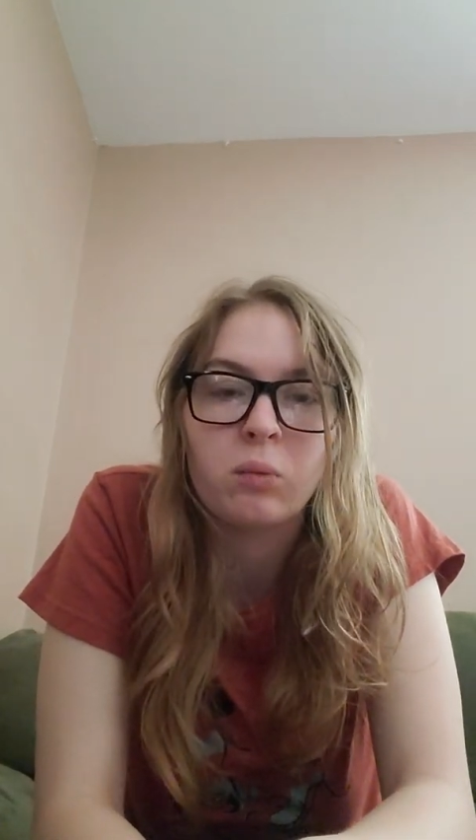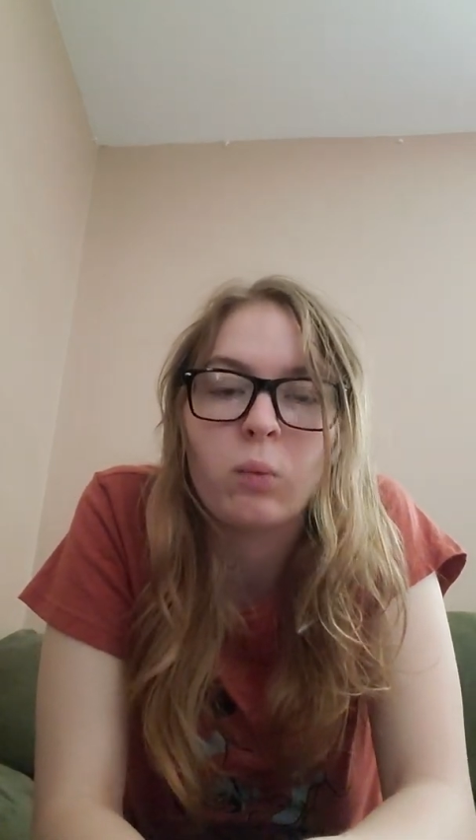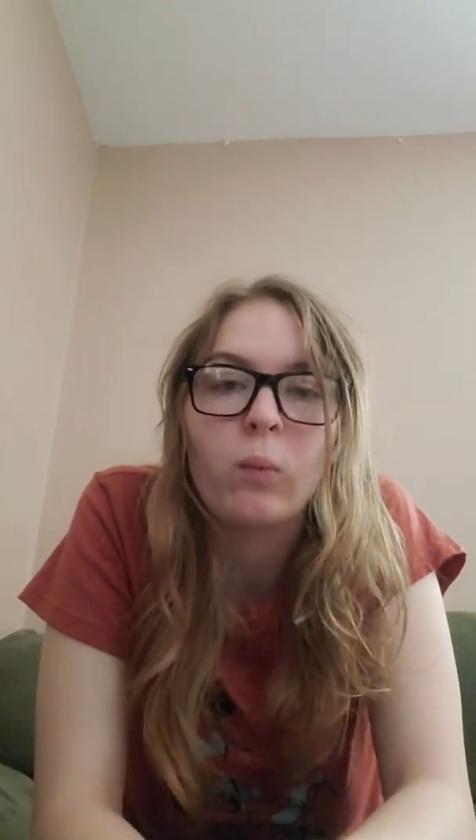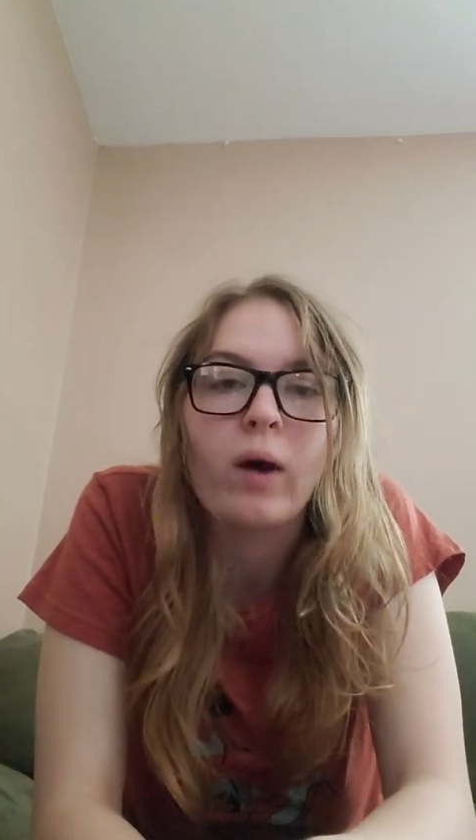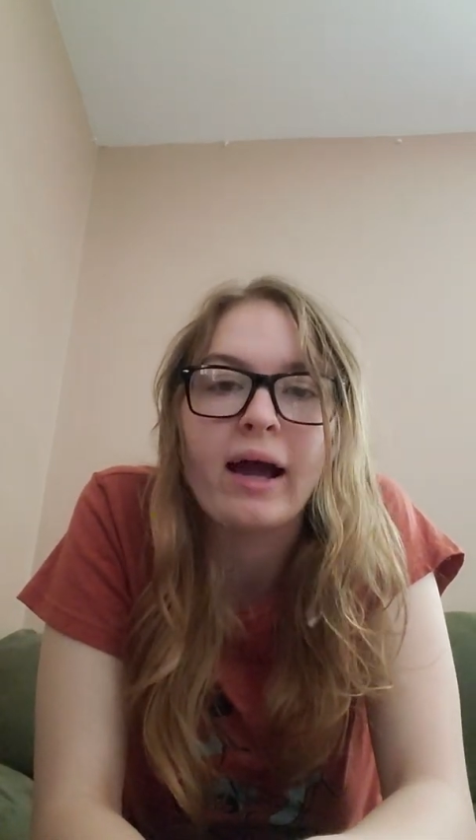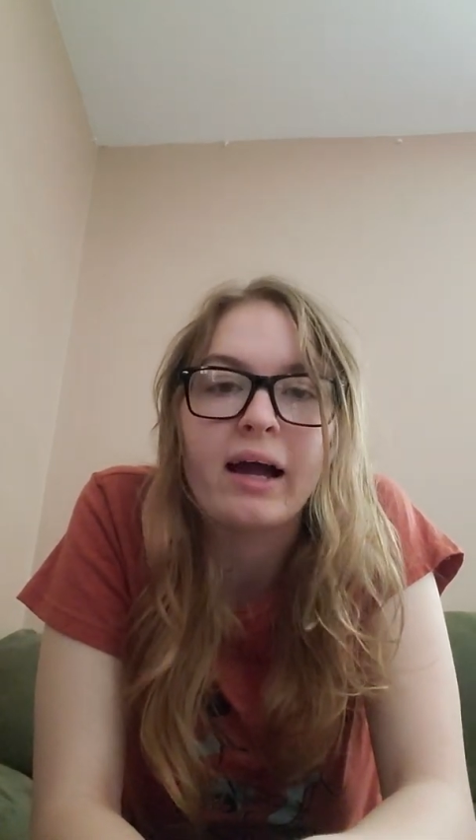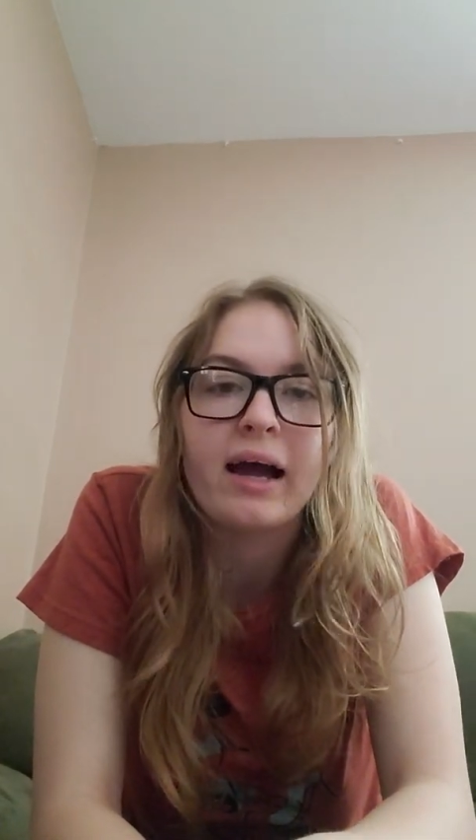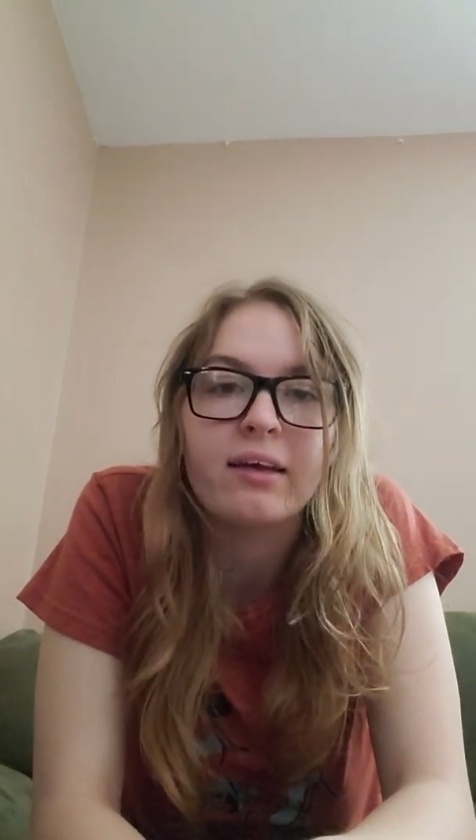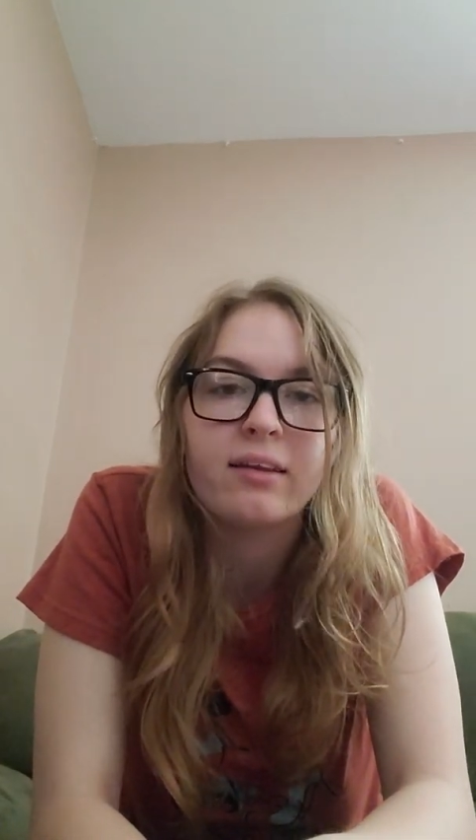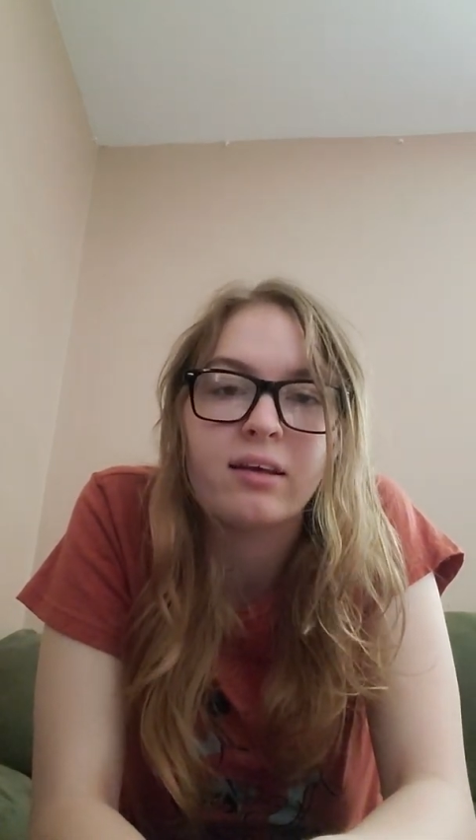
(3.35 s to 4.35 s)
why
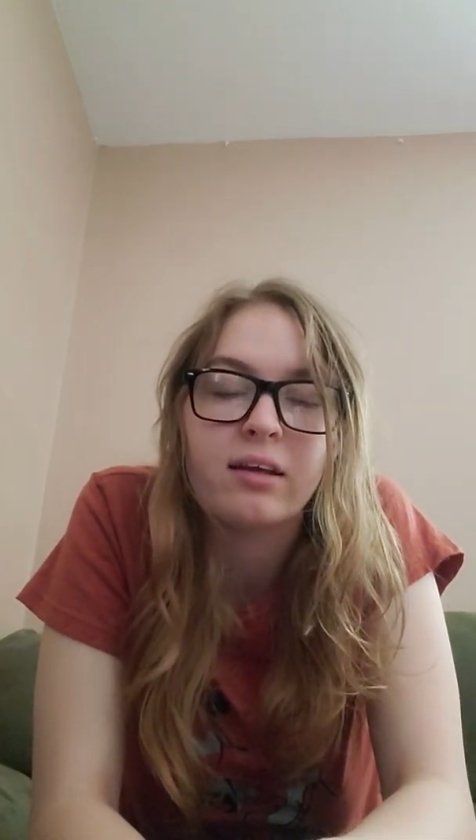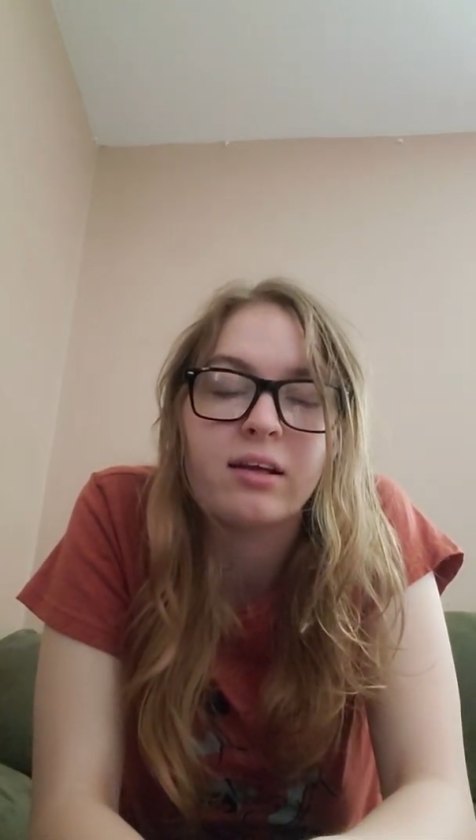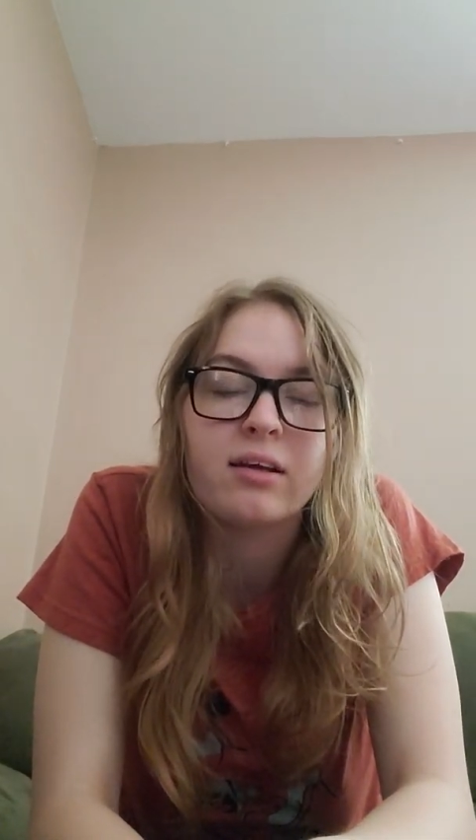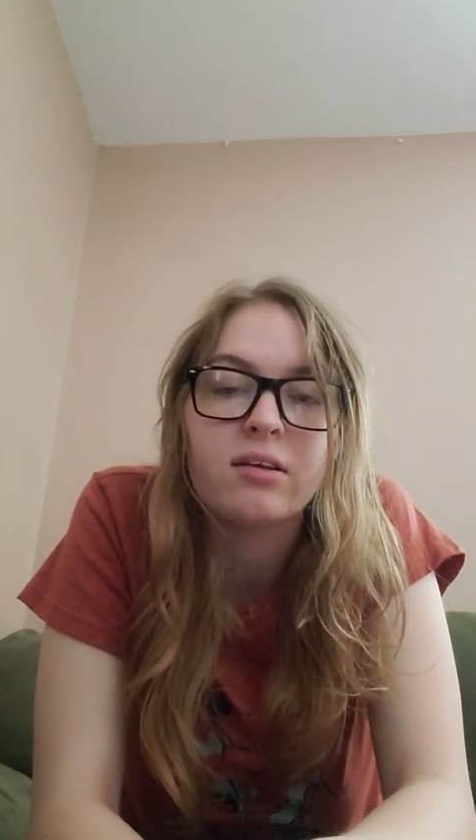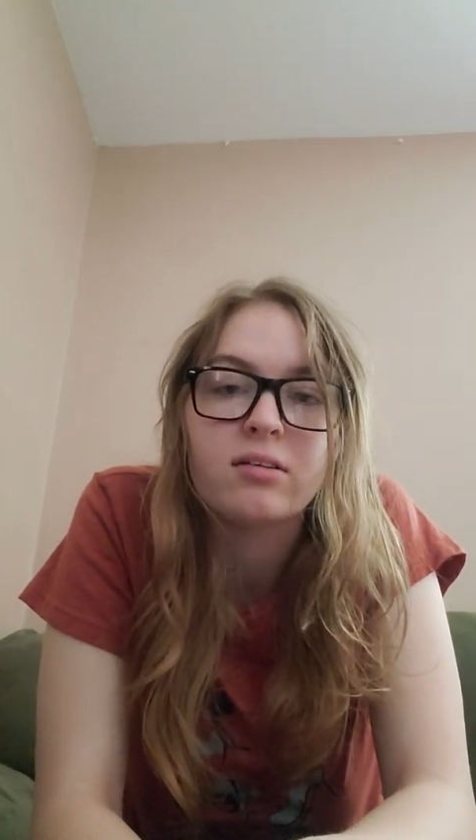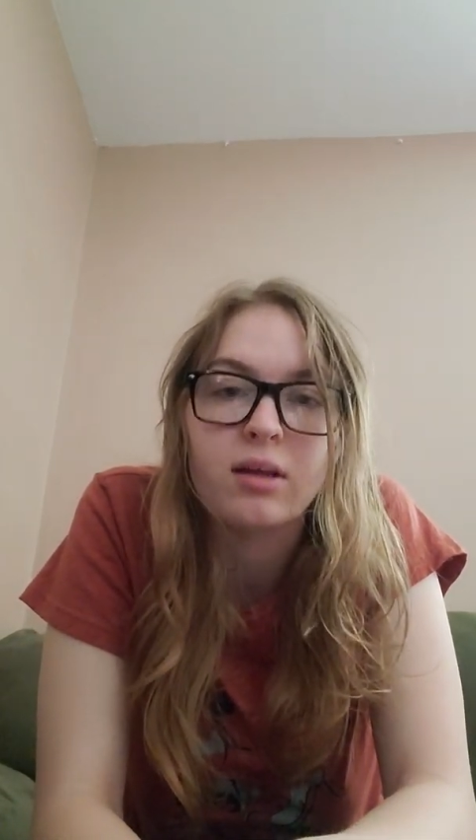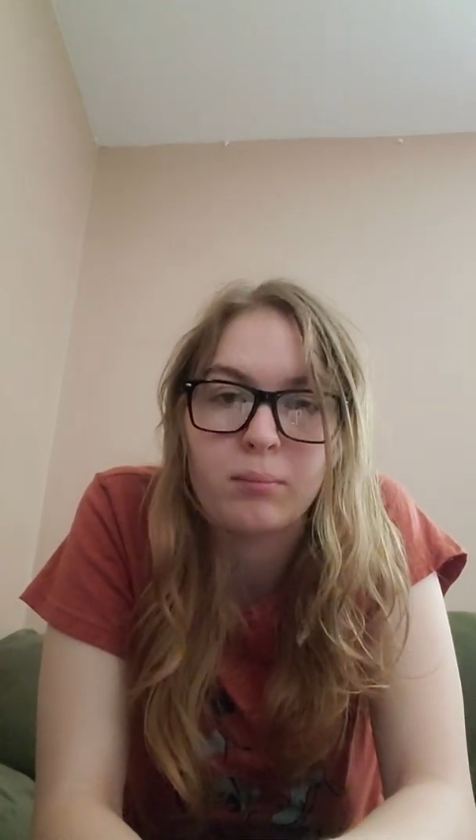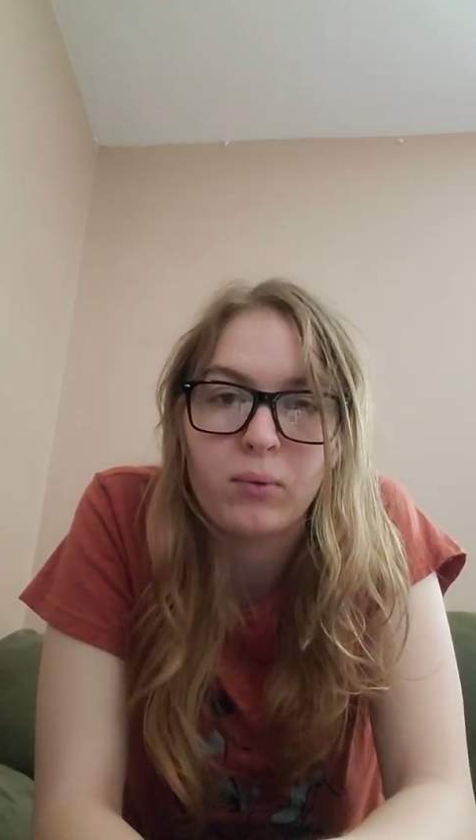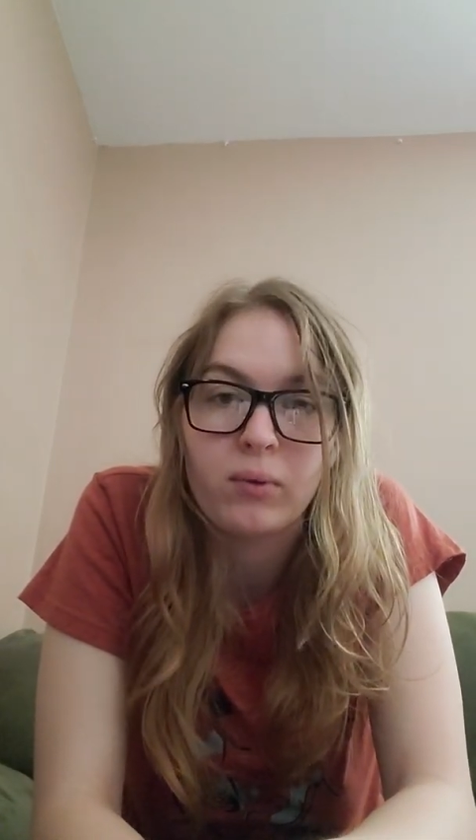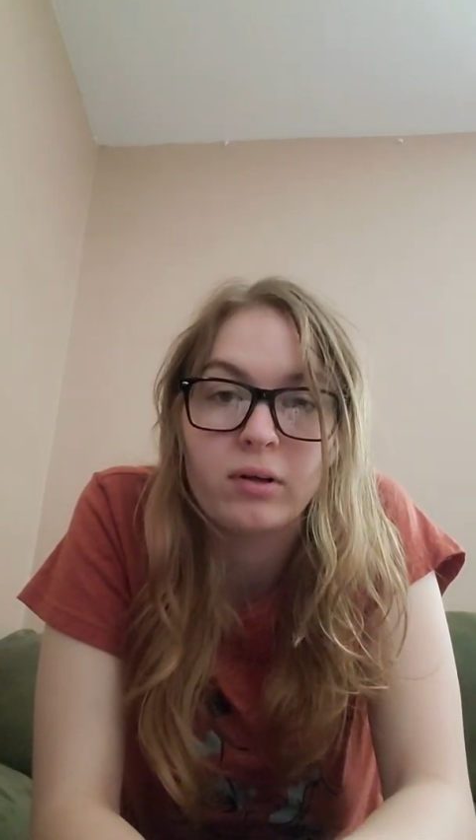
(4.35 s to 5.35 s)
I think it is
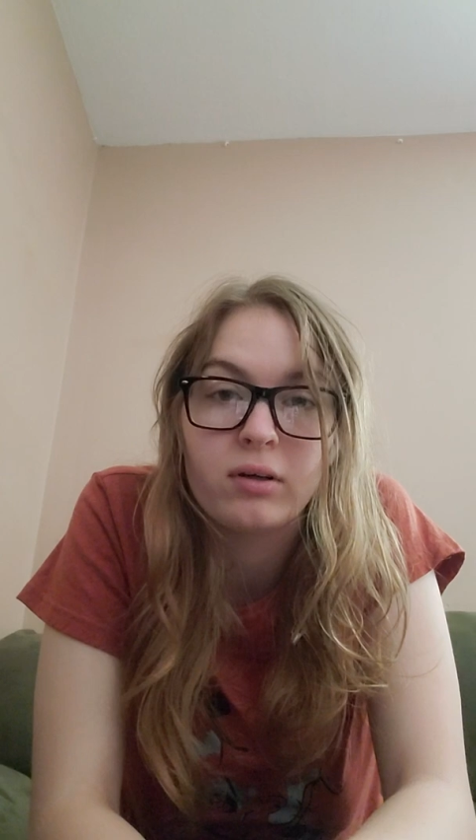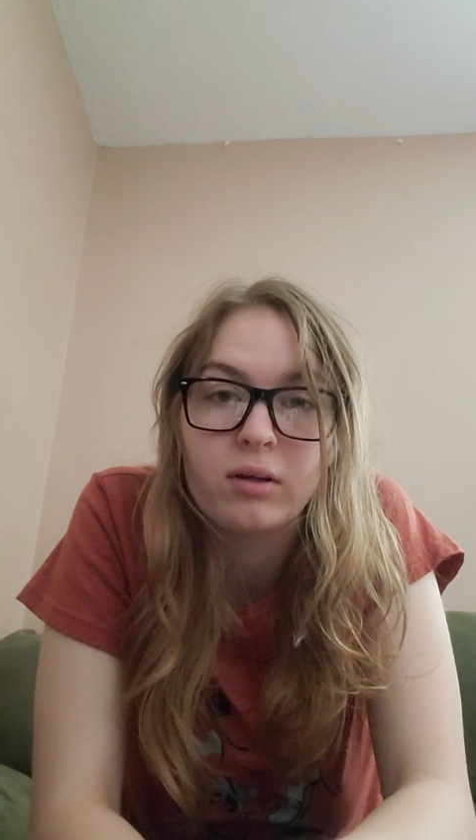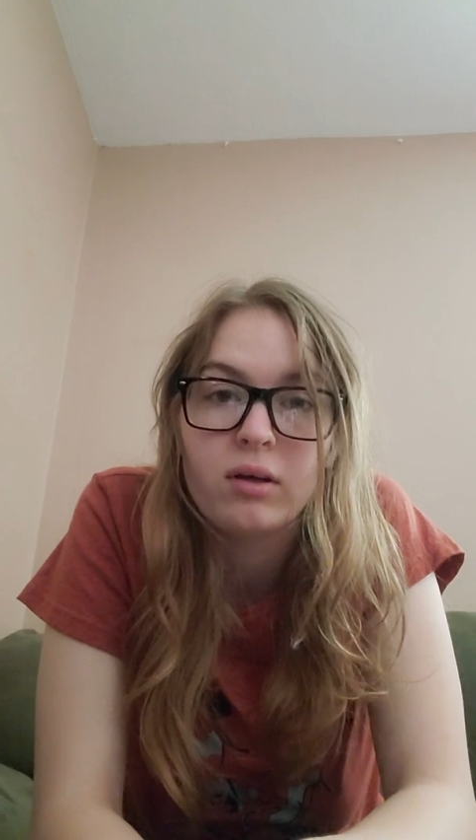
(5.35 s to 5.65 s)
important.